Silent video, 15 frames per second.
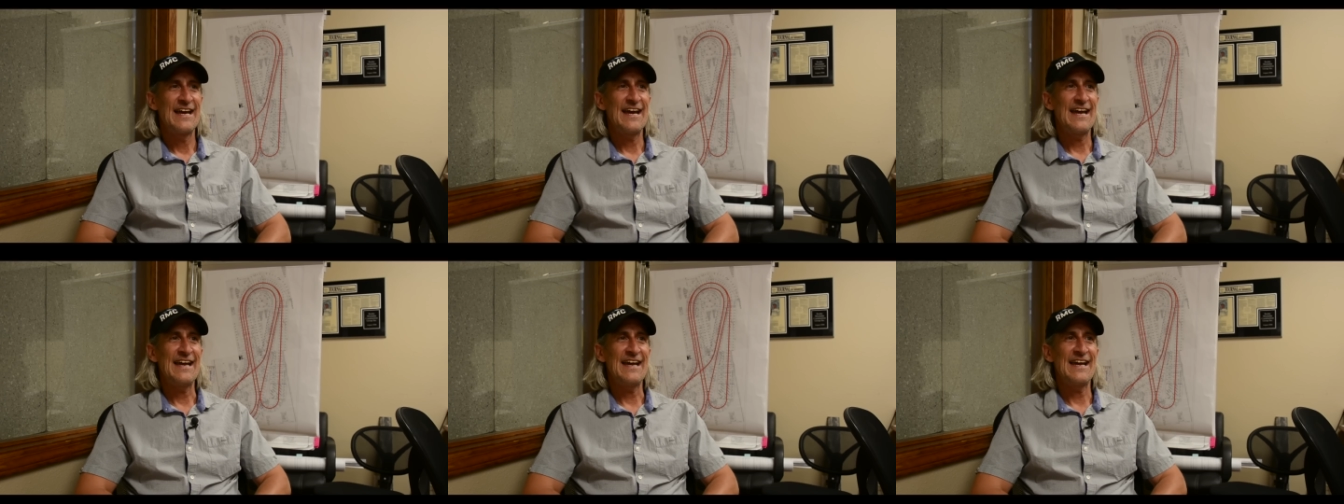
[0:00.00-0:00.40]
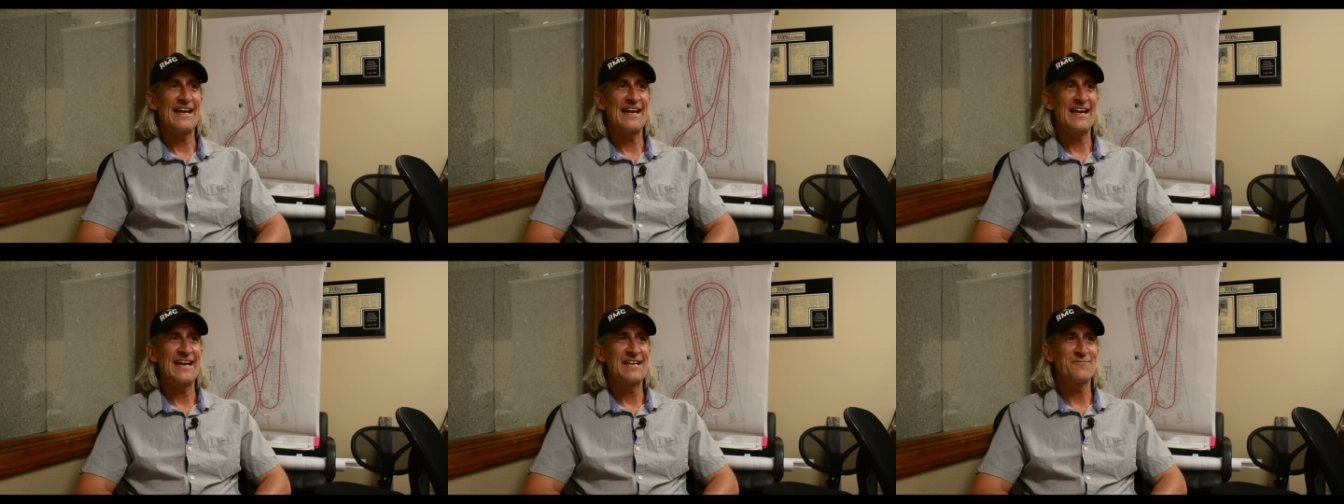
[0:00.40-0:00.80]

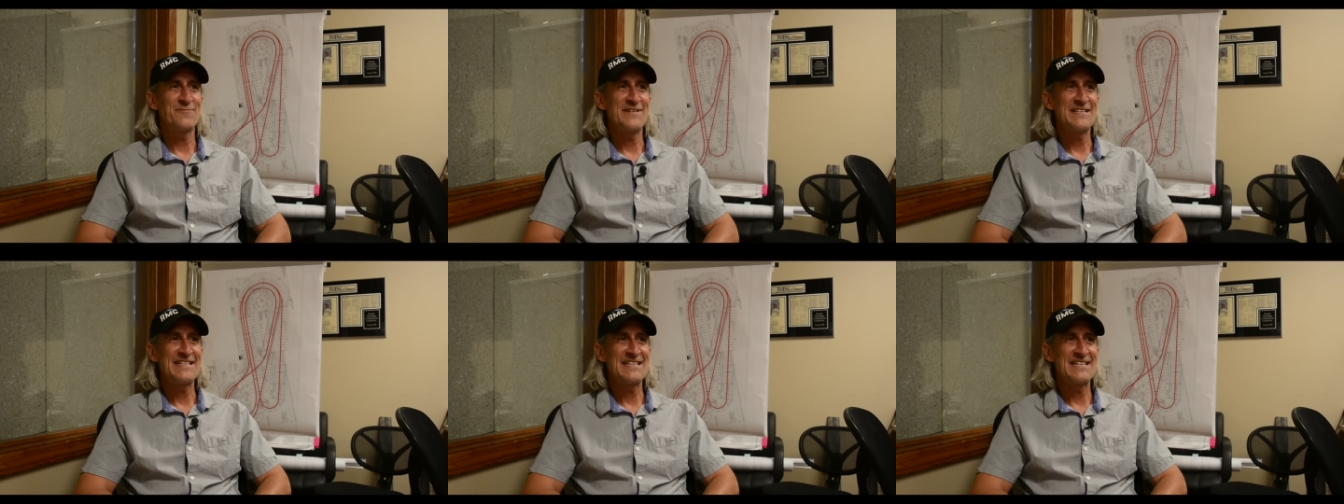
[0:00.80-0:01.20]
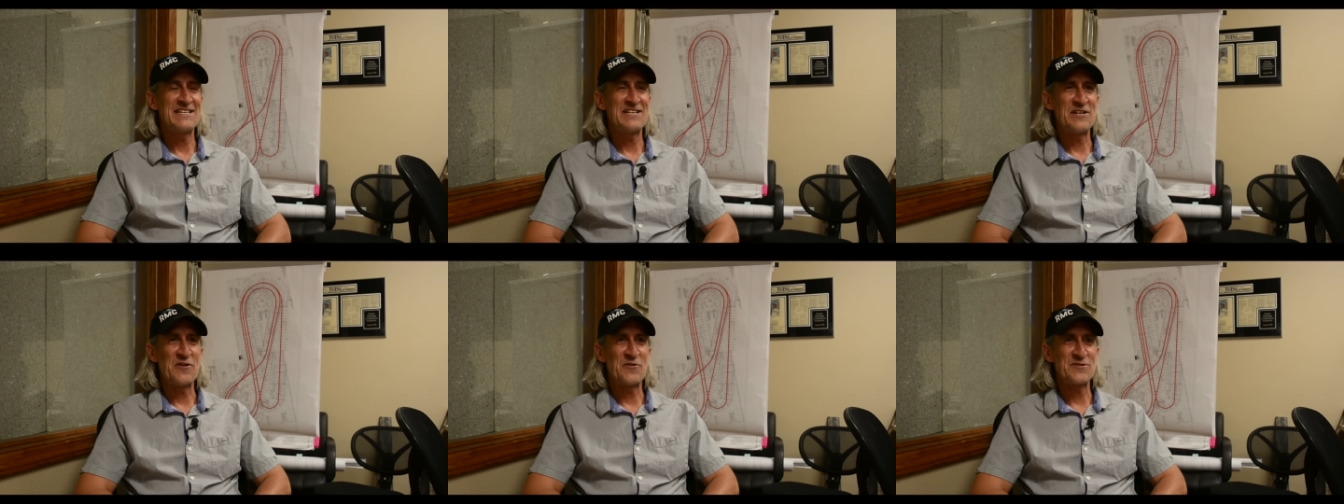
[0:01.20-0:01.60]
and we needed
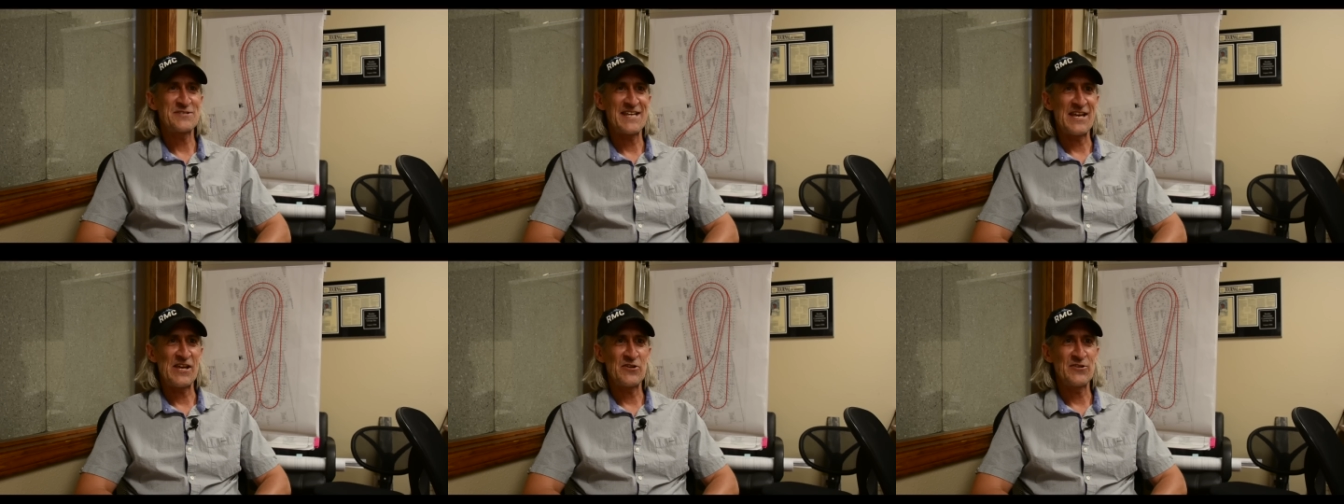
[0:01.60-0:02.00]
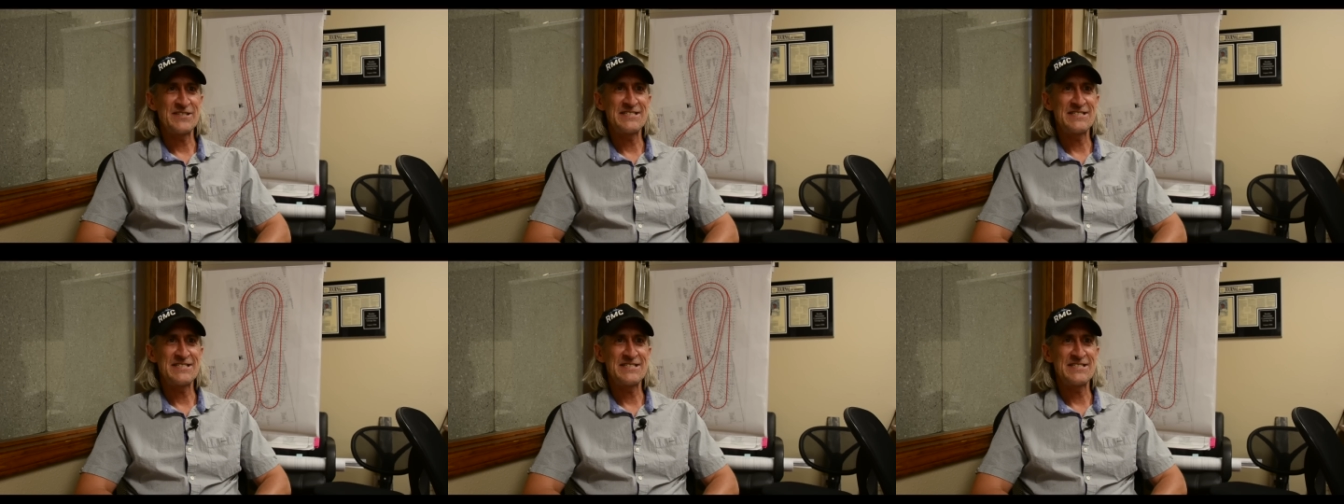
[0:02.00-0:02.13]
another sale.